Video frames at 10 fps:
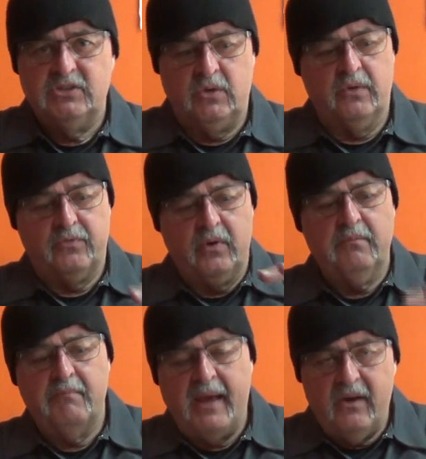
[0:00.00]
So if we're
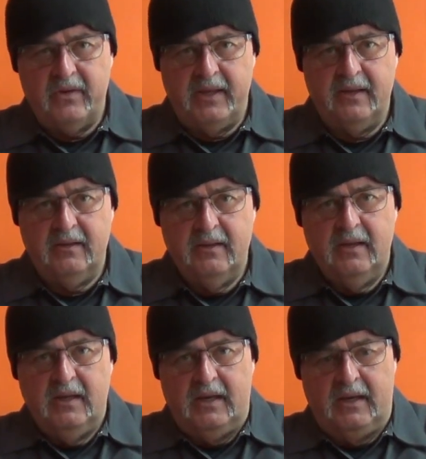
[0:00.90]
mounting
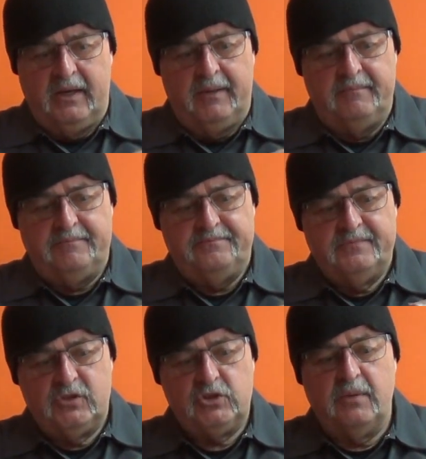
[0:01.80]

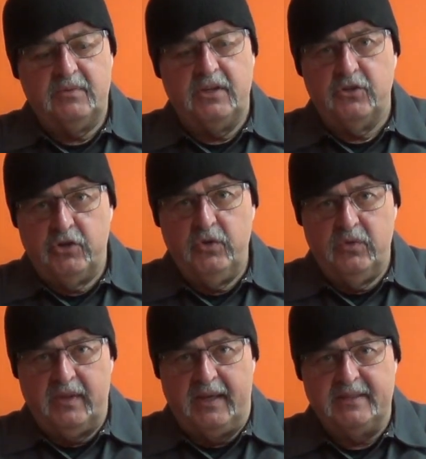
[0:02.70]
something to
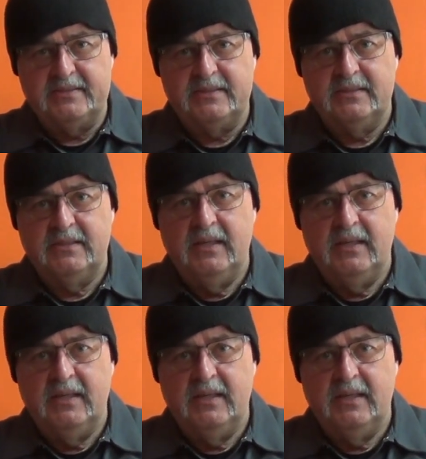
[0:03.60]
this,